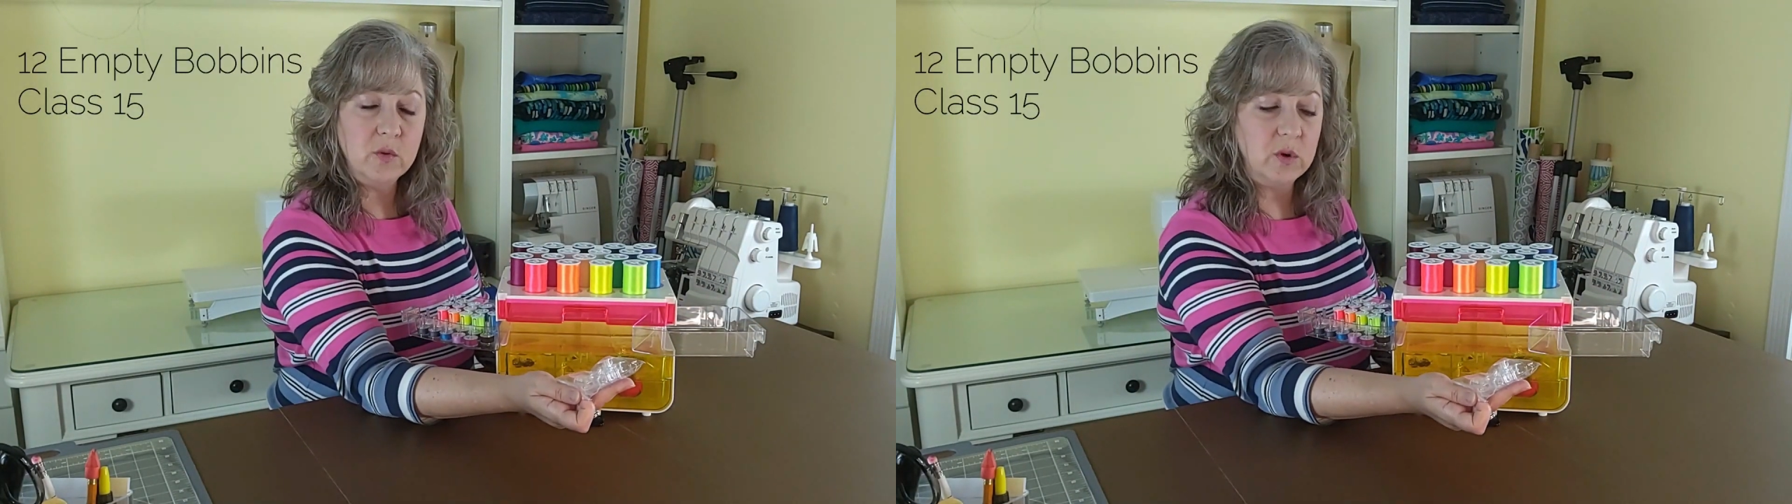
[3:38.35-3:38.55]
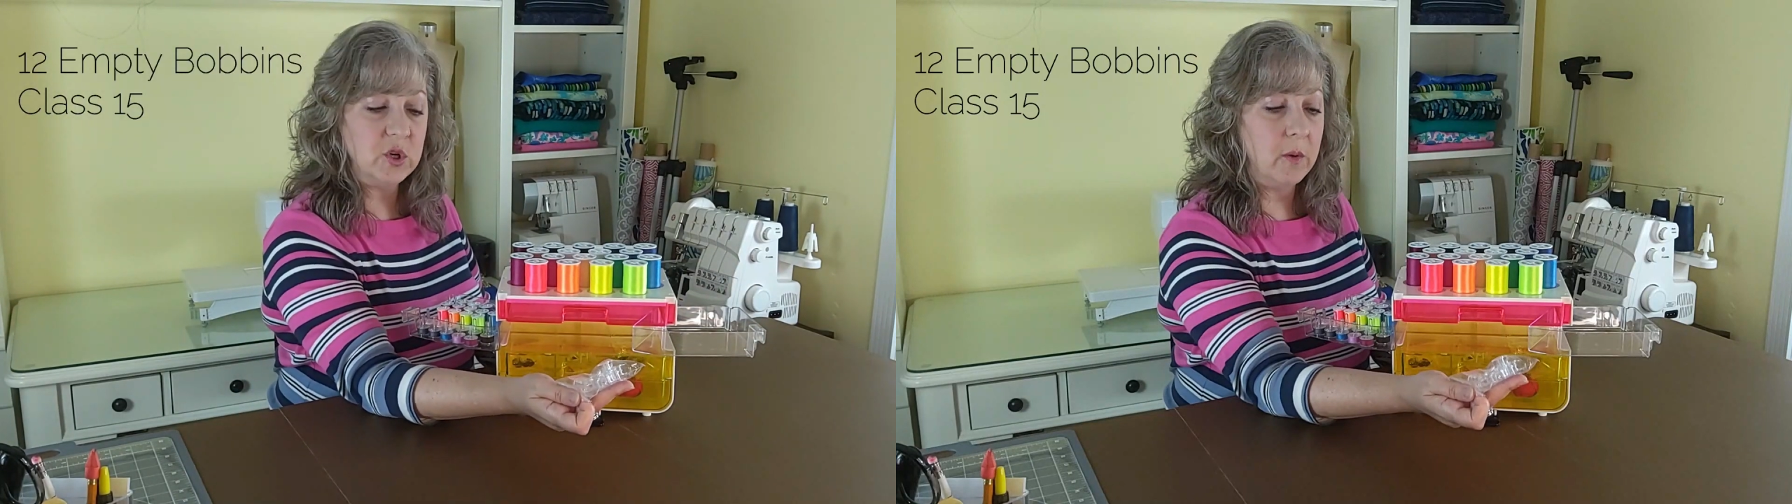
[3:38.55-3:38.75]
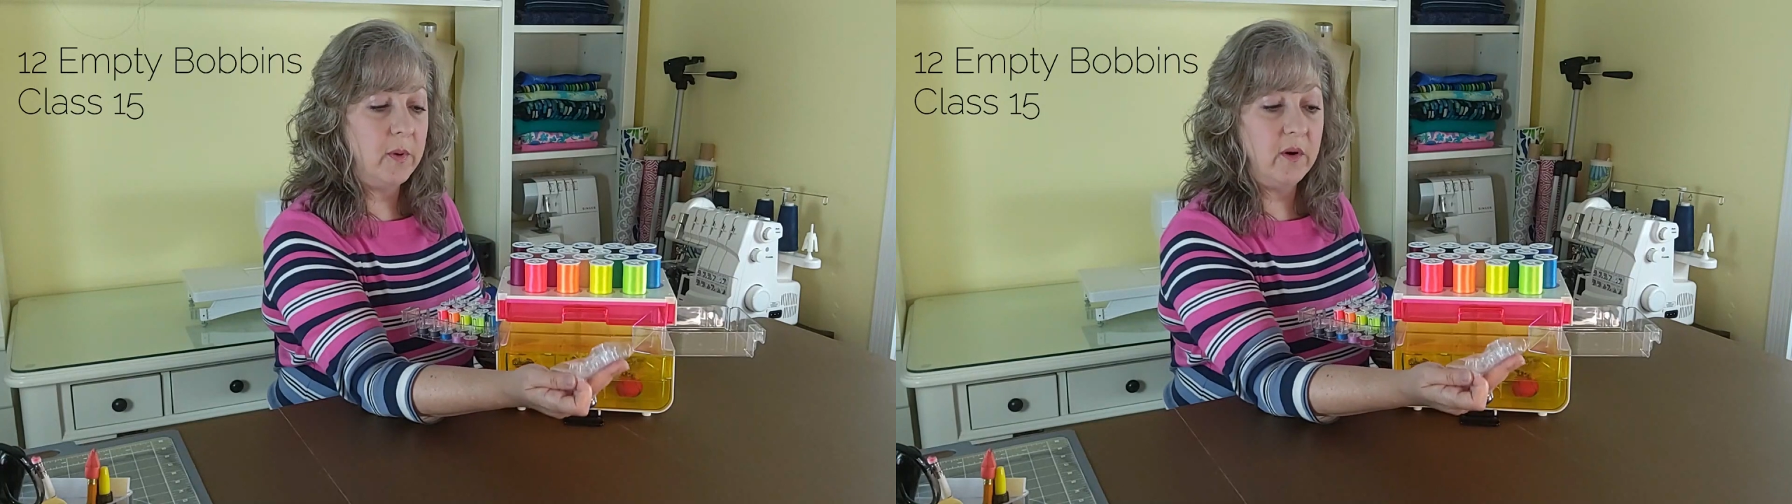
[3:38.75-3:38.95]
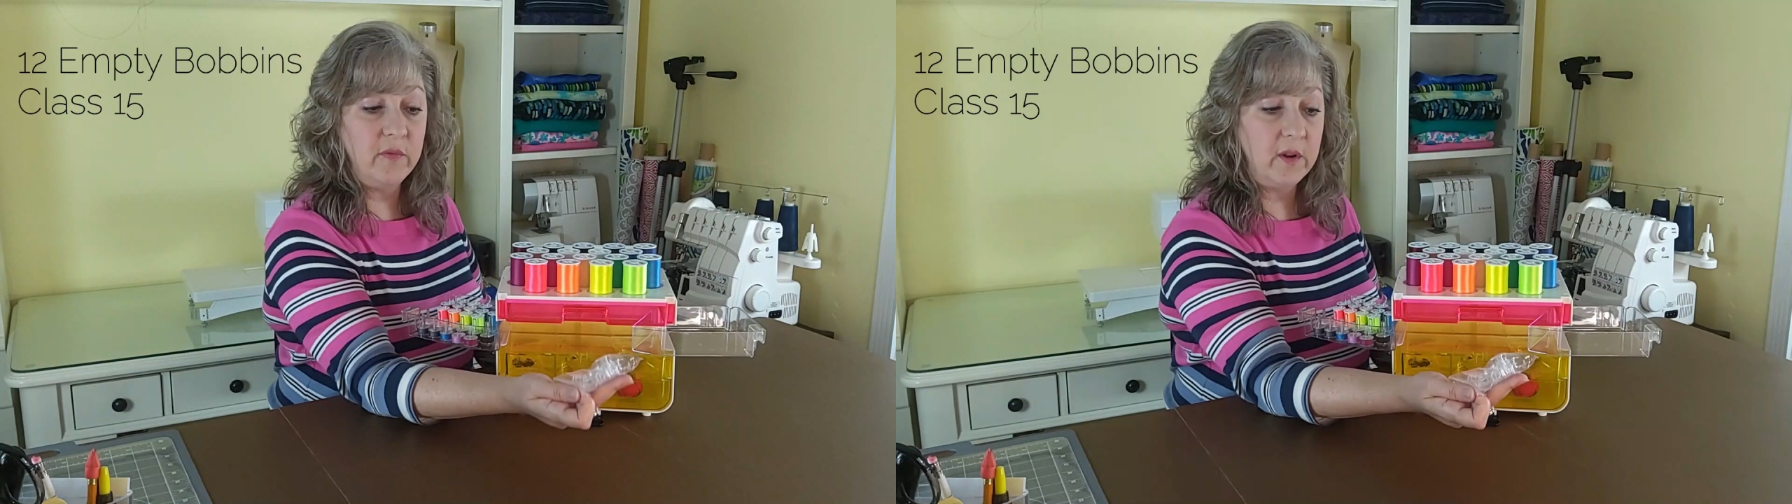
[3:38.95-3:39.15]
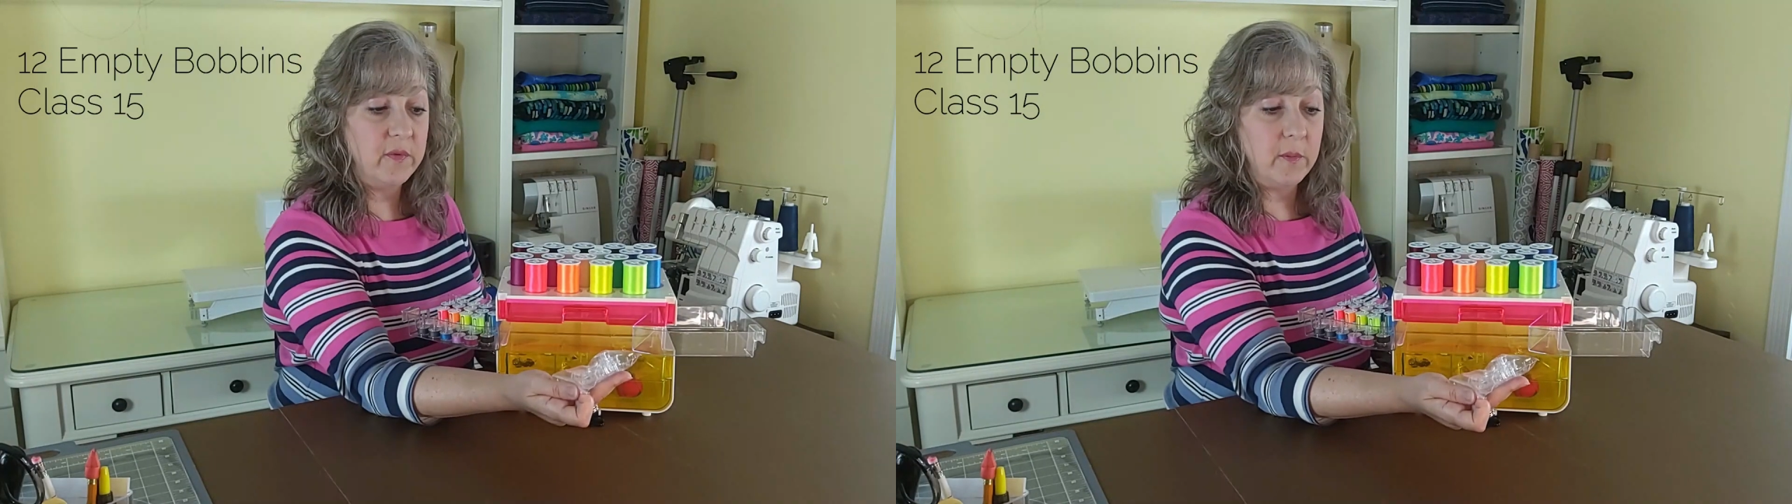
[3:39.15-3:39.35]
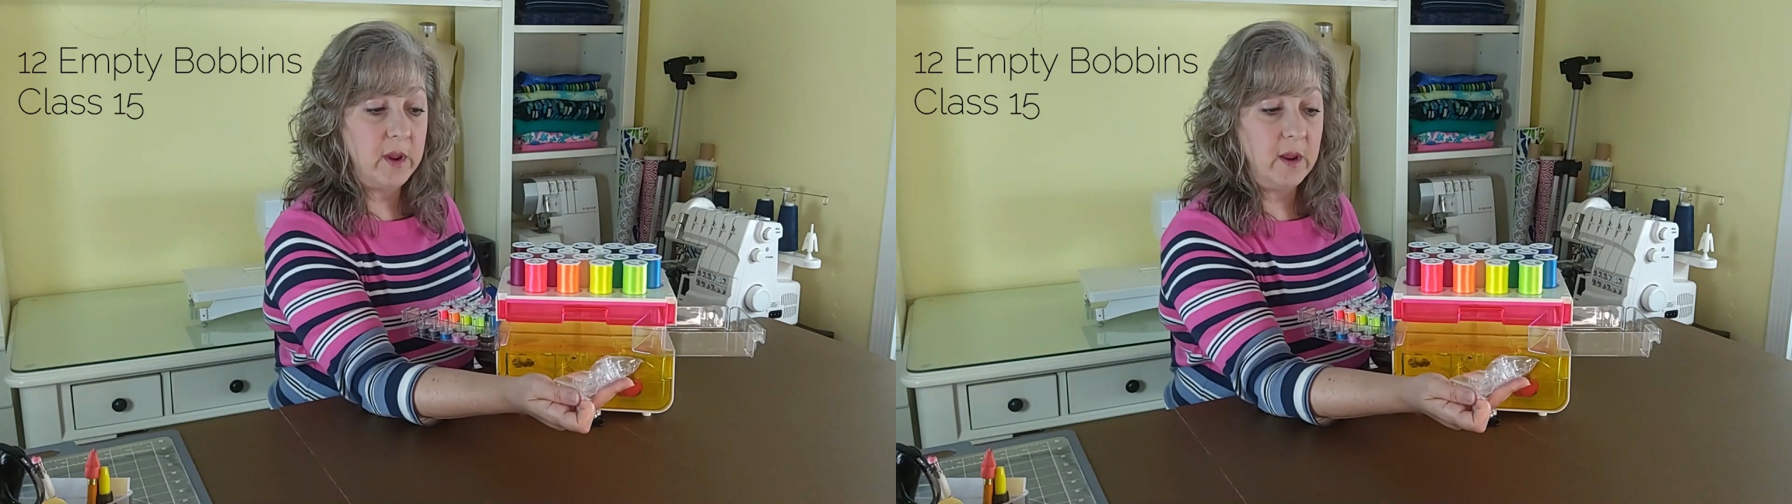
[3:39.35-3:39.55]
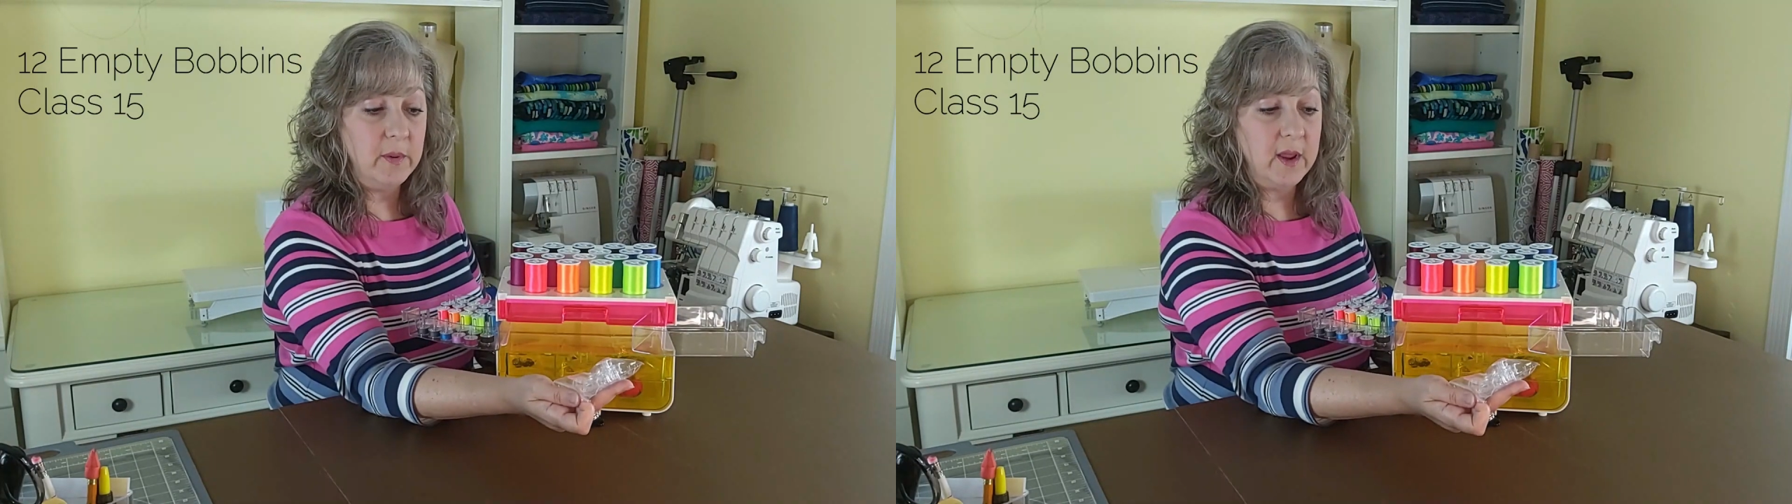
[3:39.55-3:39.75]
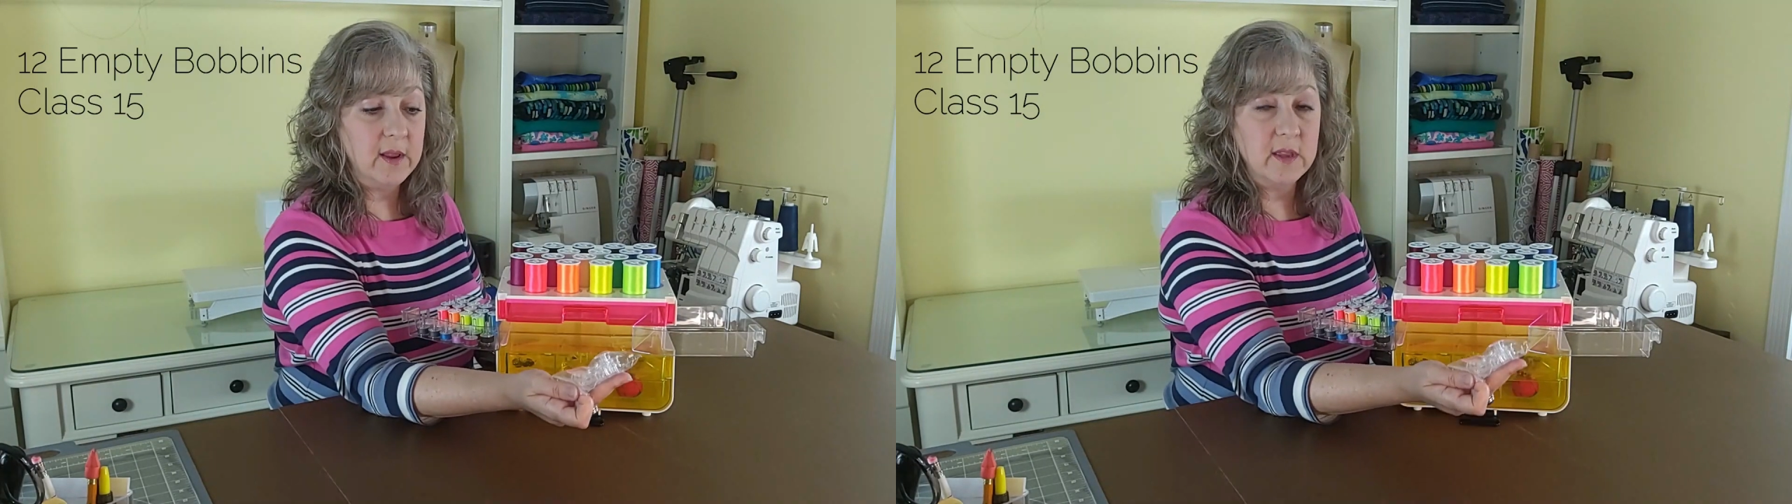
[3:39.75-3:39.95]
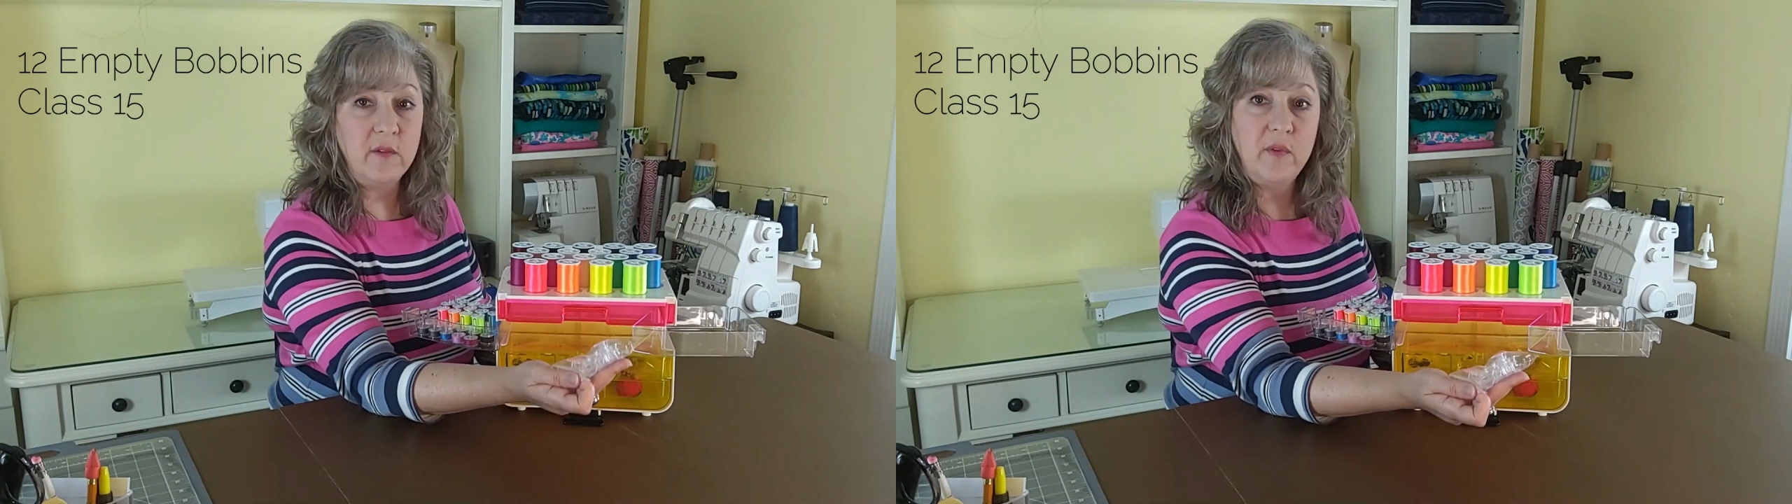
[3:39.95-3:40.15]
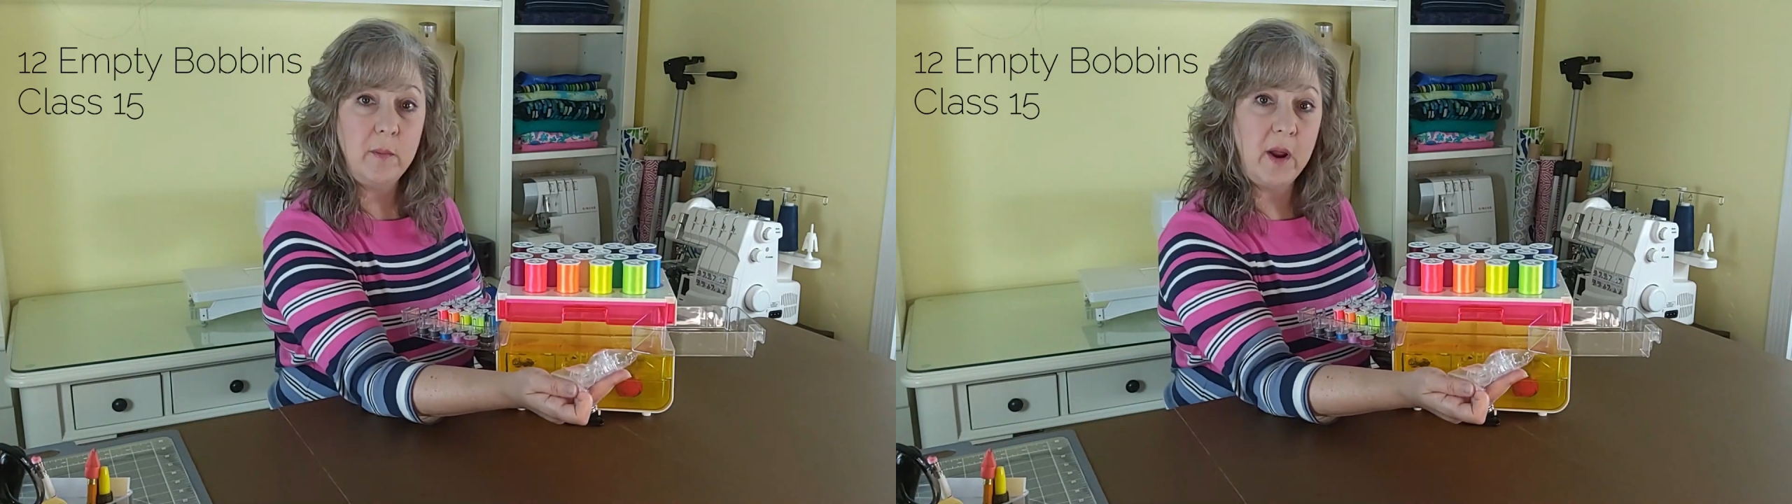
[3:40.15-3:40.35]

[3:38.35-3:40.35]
which are perfect for me because they fit